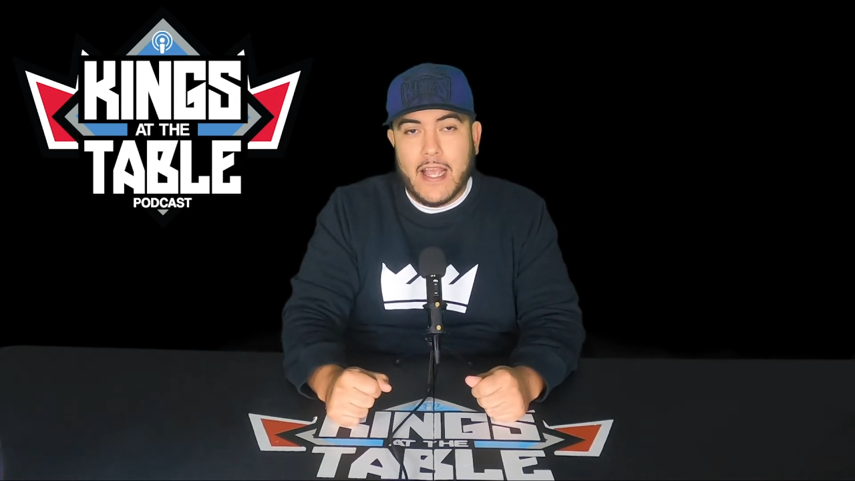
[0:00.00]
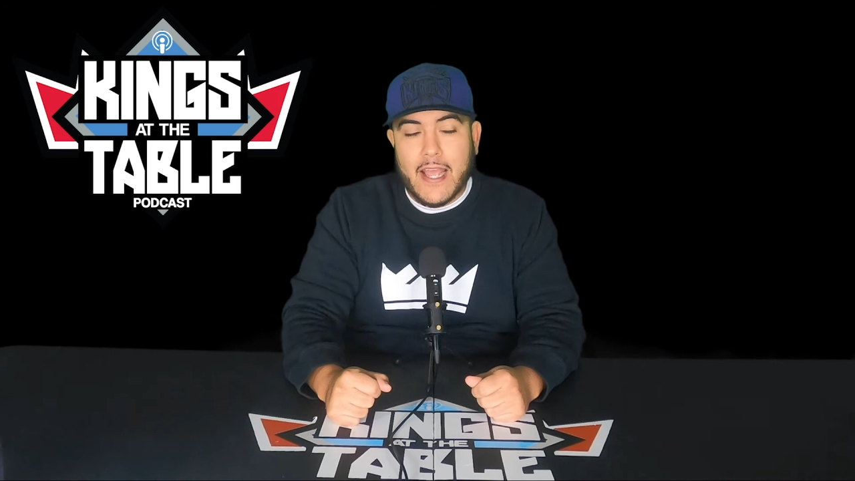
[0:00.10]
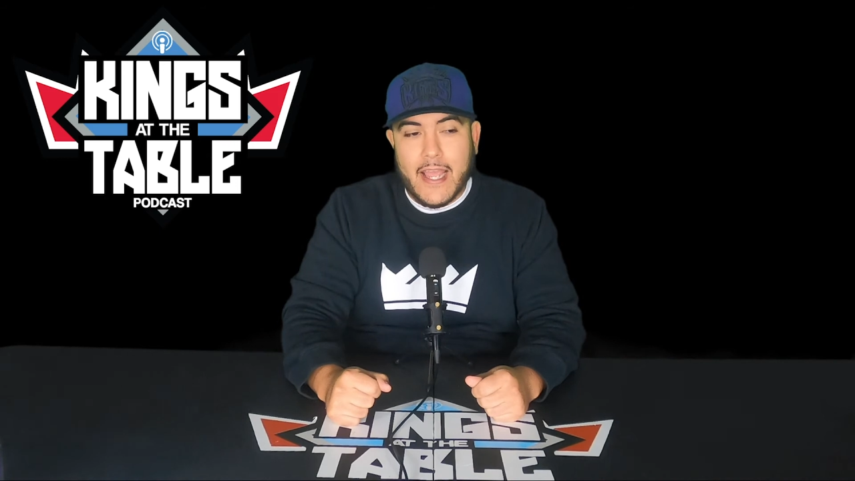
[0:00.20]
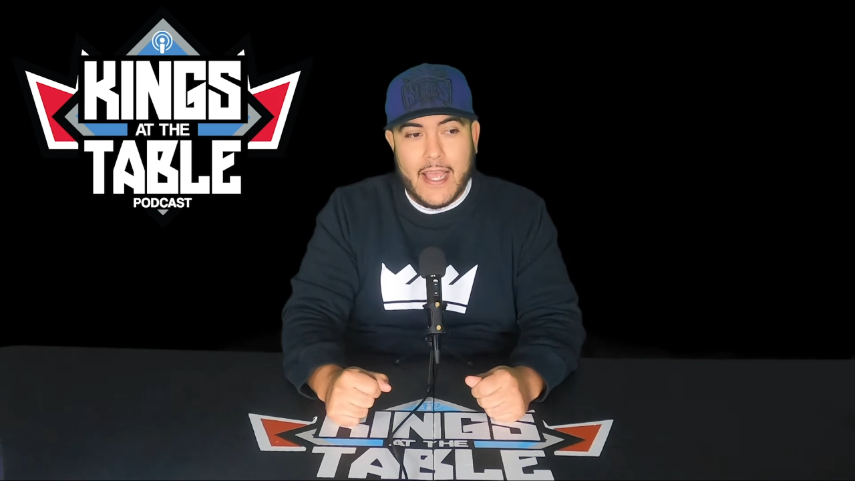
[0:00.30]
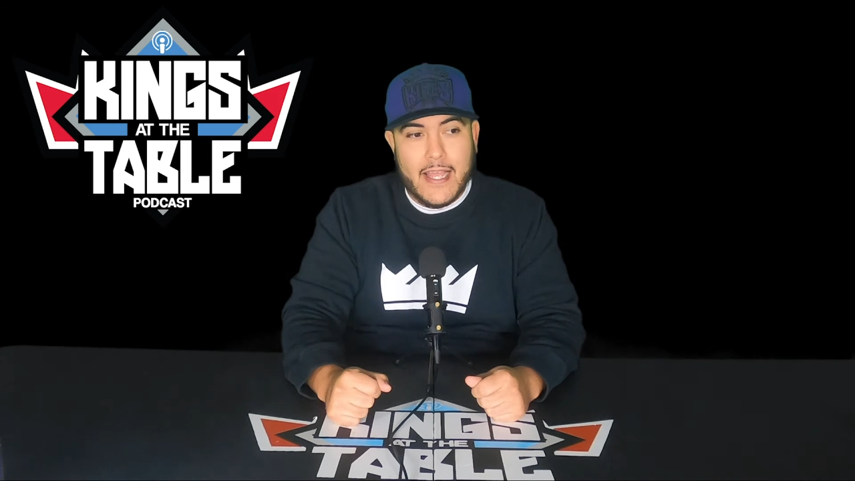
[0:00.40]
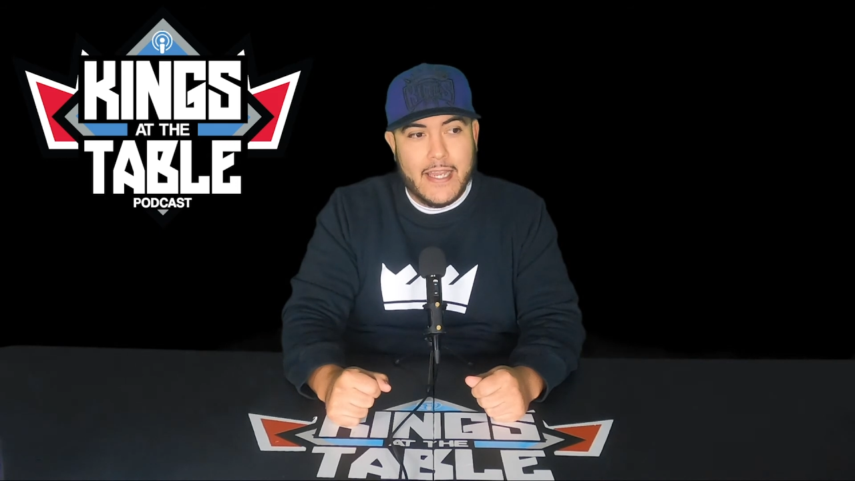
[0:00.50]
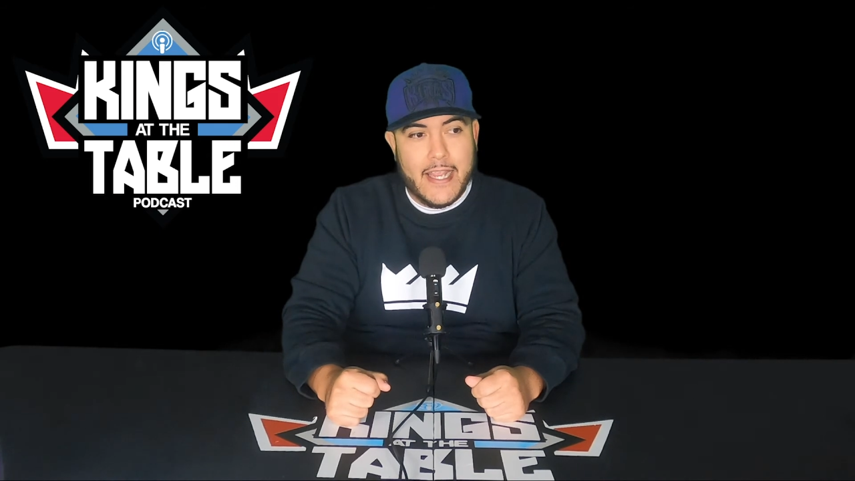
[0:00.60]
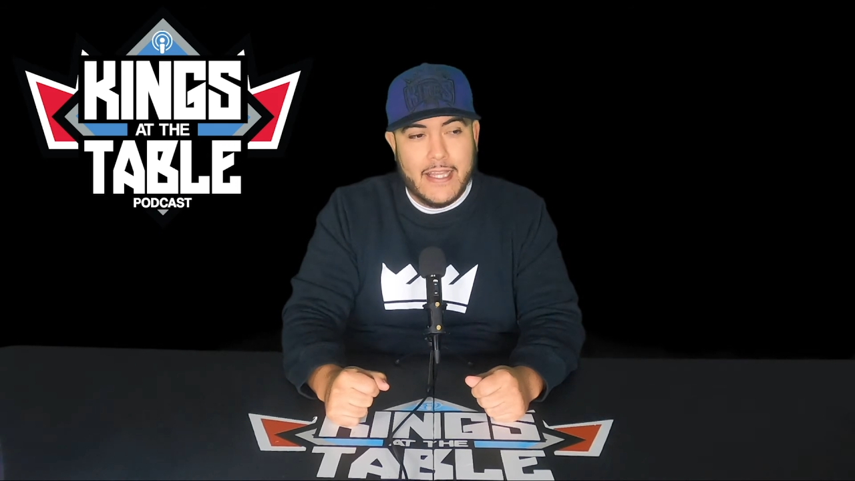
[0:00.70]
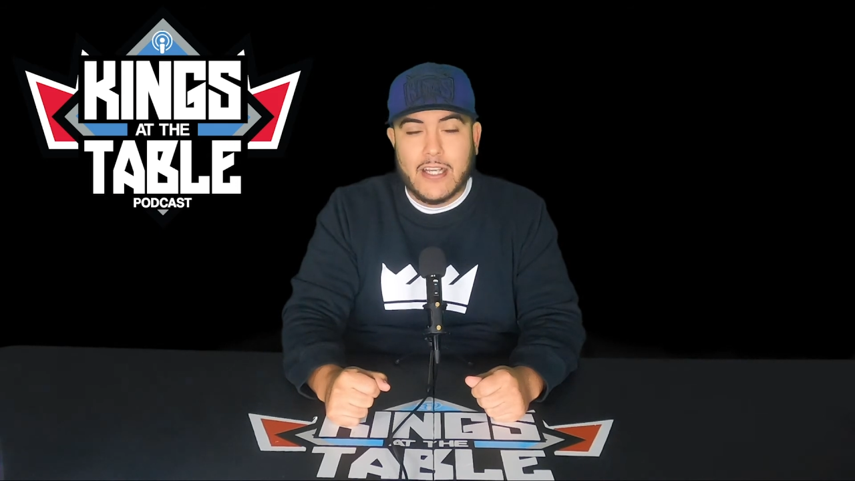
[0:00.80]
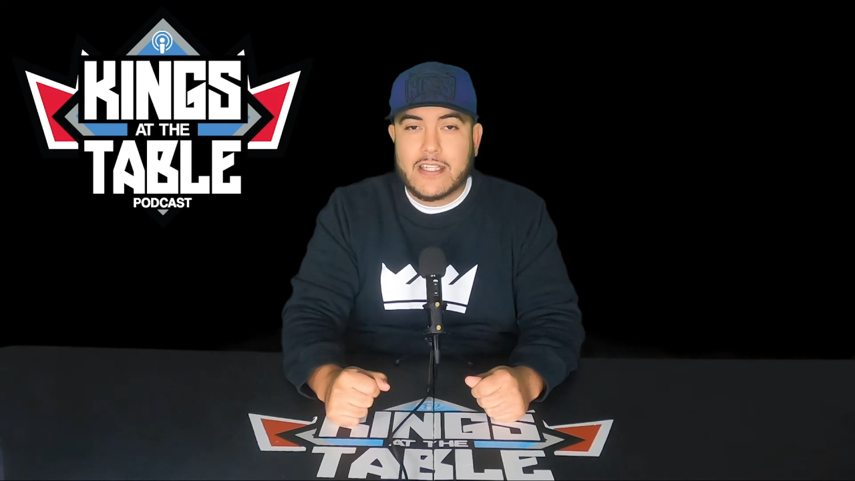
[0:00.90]
And
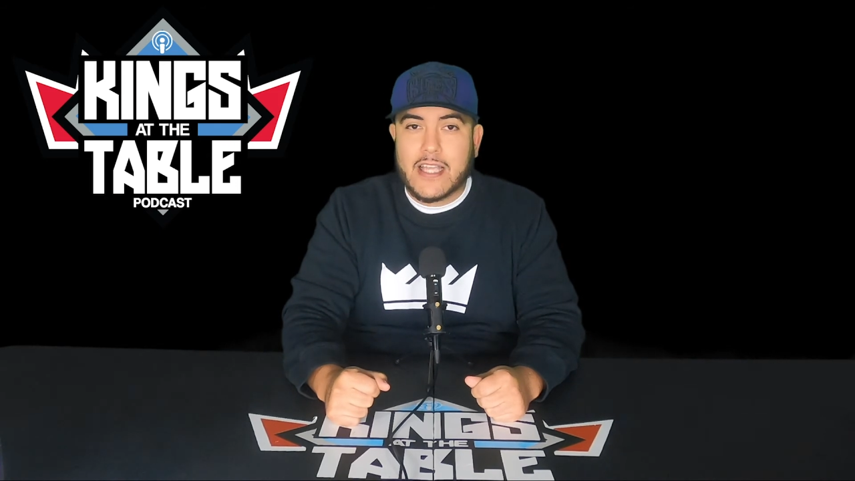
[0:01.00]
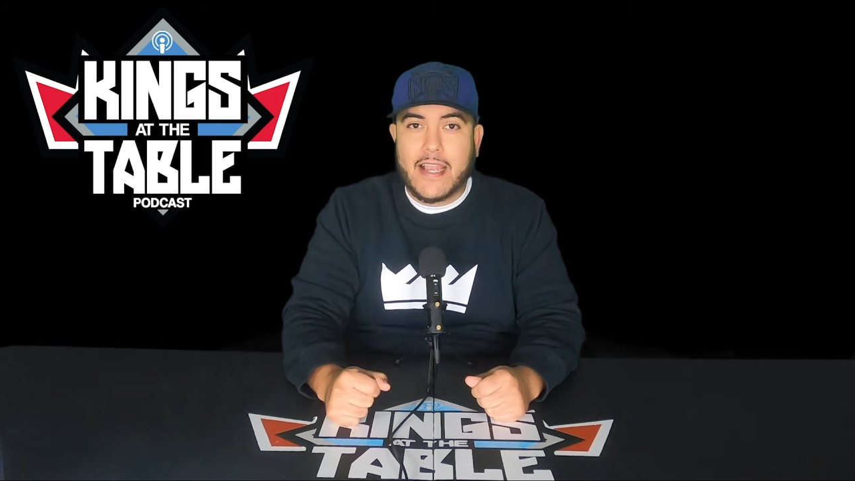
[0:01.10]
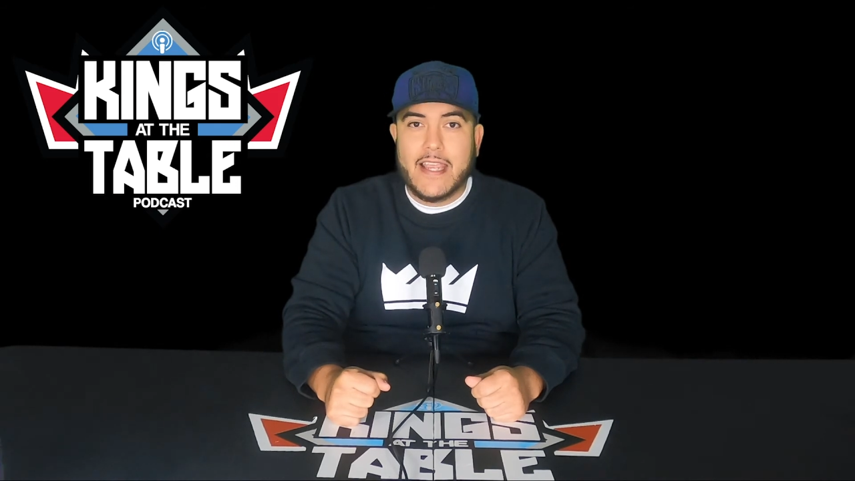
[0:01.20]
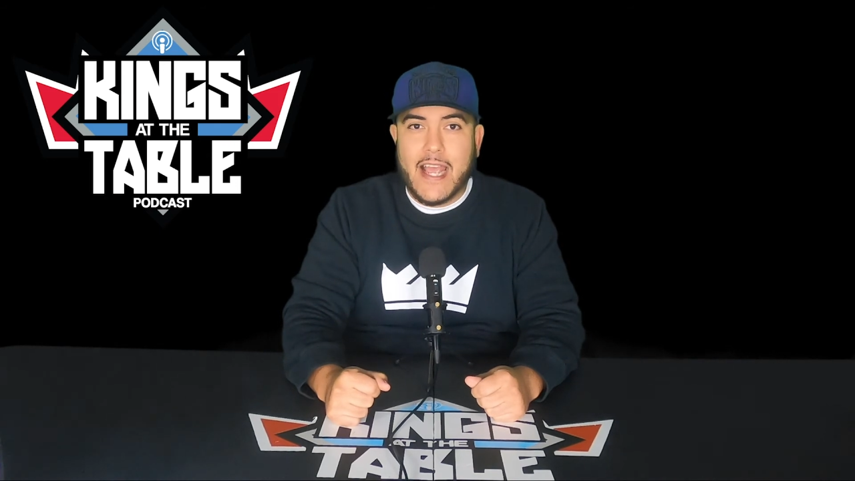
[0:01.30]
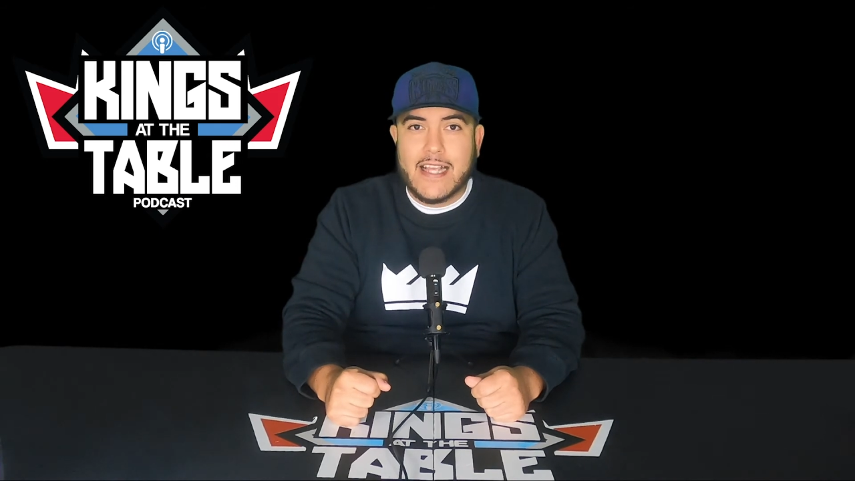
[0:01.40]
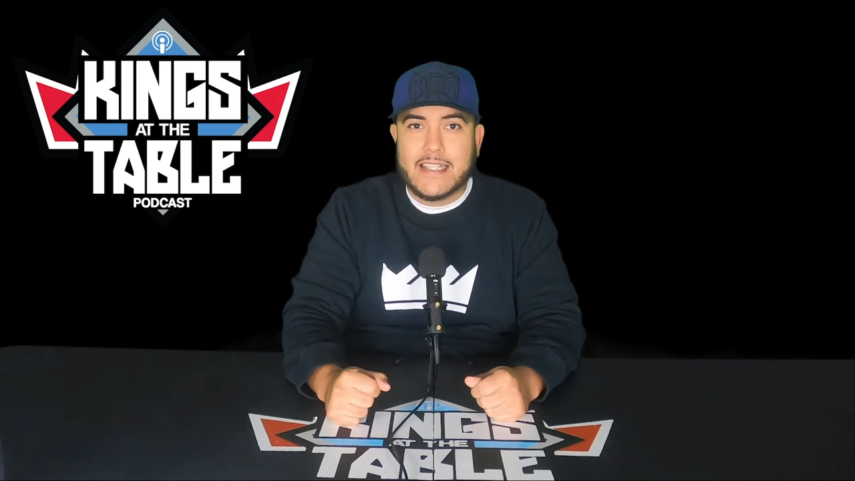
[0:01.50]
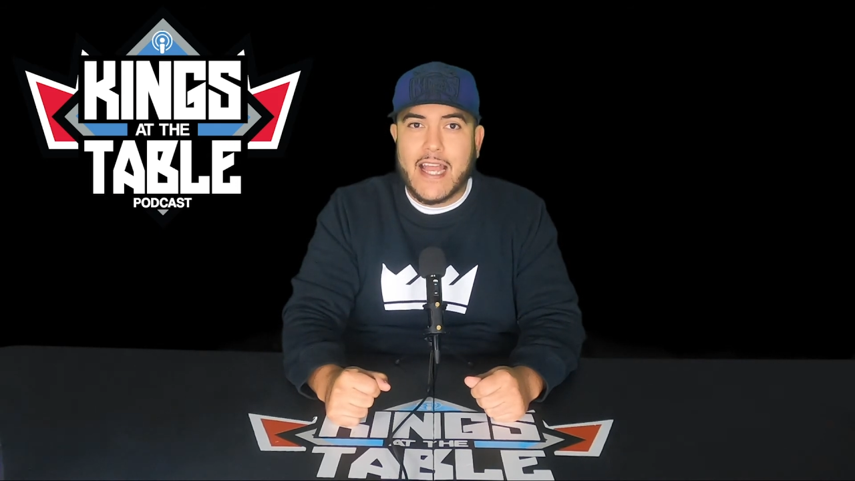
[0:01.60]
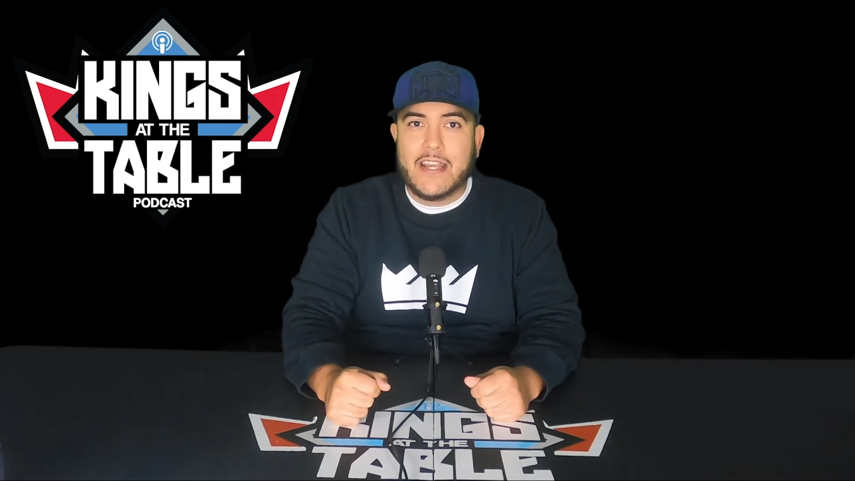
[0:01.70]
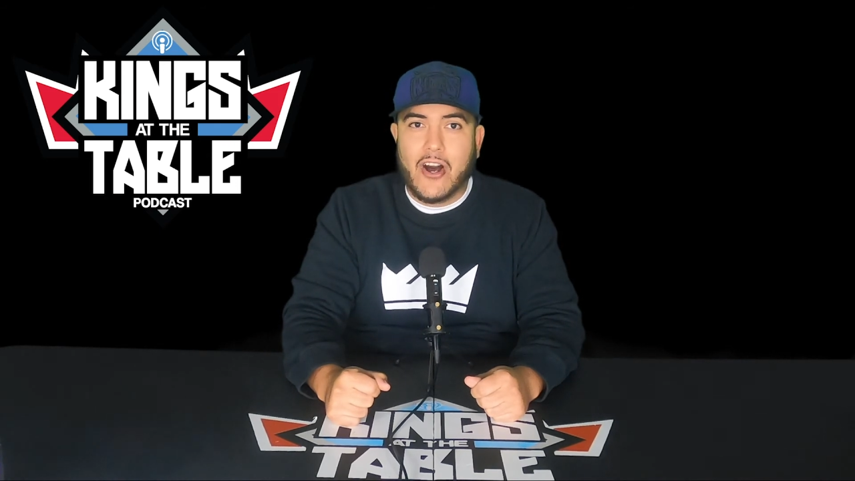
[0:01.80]
he looks like he has that